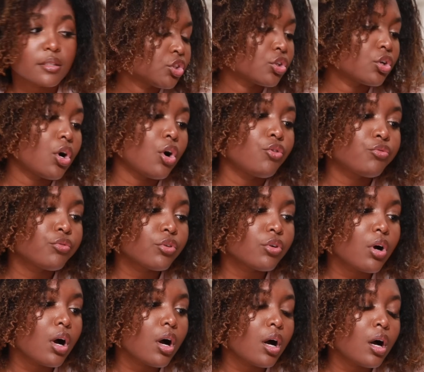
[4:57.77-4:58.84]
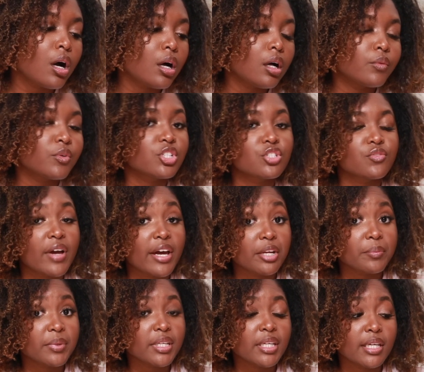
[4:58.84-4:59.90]
Tocopherol, which is
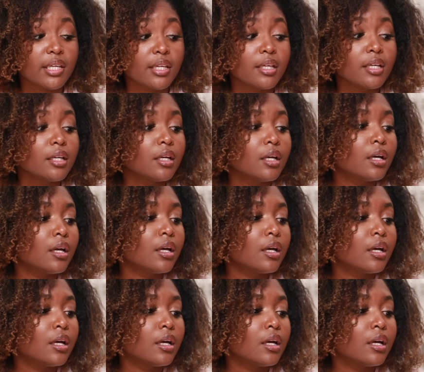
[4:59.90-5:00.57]
vitamin E.